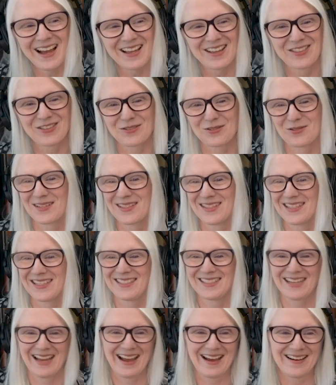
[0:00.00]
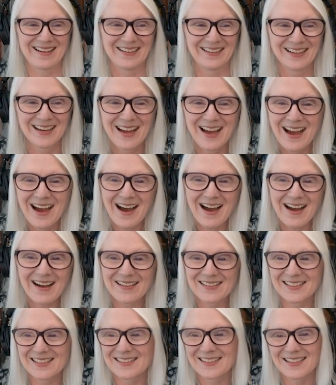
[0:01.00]
threw in the towel. I
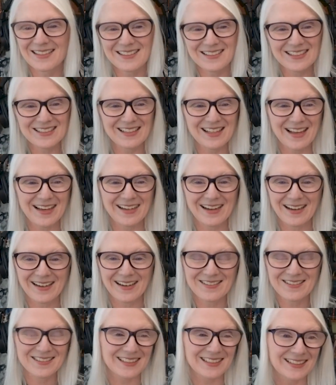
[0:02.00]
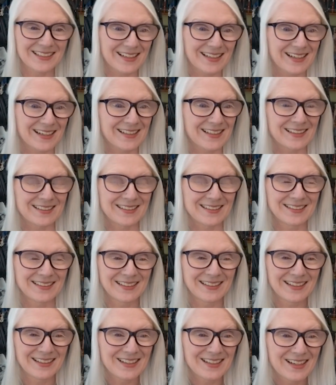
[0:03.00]
was essentially like, I don't think I
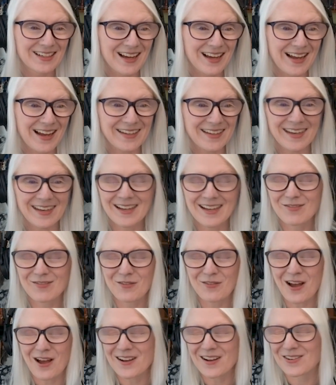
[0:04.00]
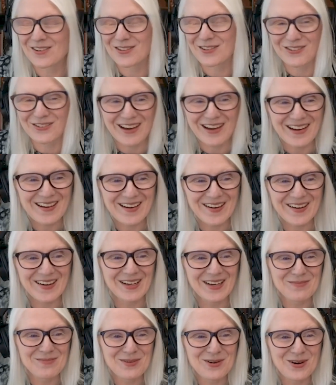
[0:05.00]
can't fly under the radar
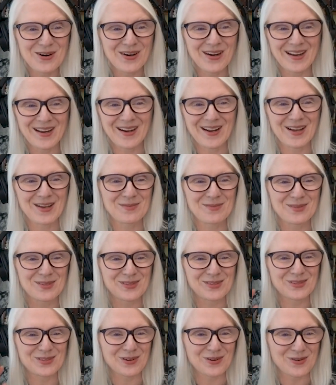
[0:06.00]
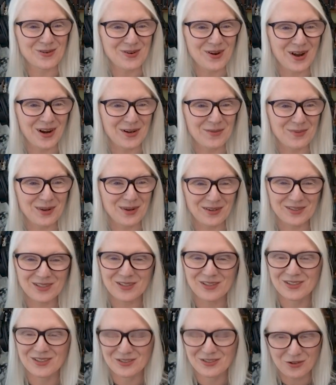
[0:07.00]
anymore. And I am so not about
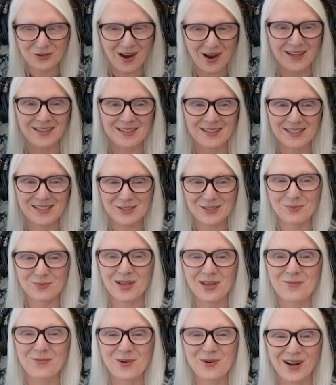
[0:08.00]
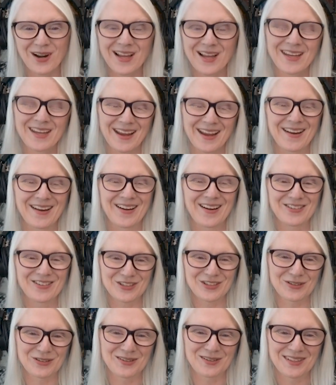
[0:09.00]
to try and explain what I cannot
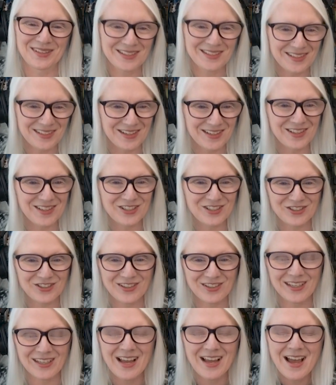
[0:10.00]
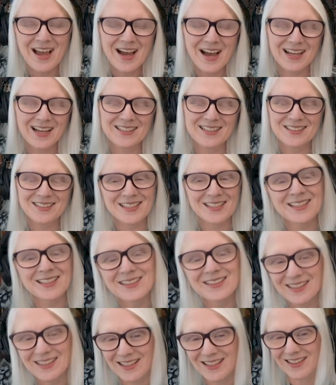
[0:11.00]
do in this industry. I
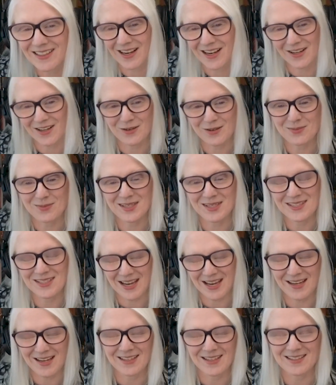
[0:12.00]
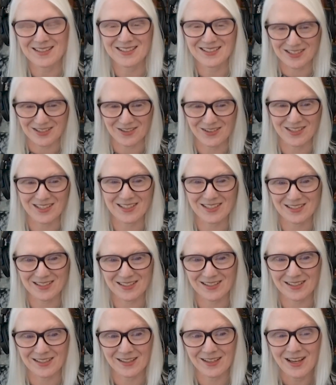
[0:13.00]
didn't think that I could be taken
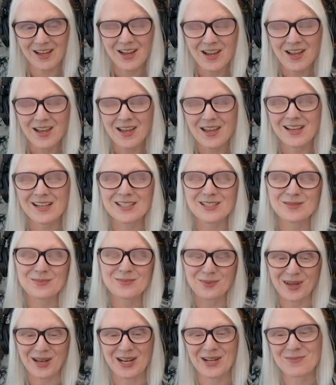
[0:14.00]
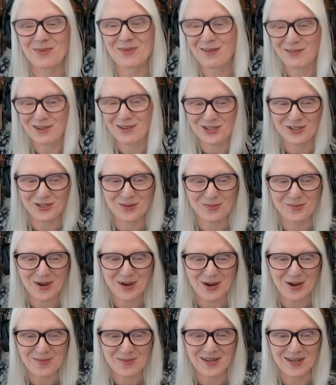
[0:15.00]
seriously explaining my visual
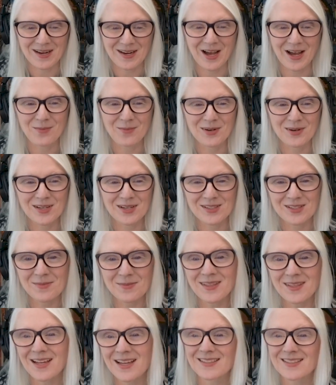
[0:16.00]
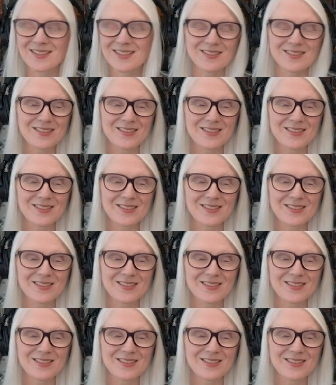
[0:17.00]
impairment and albinism. And that's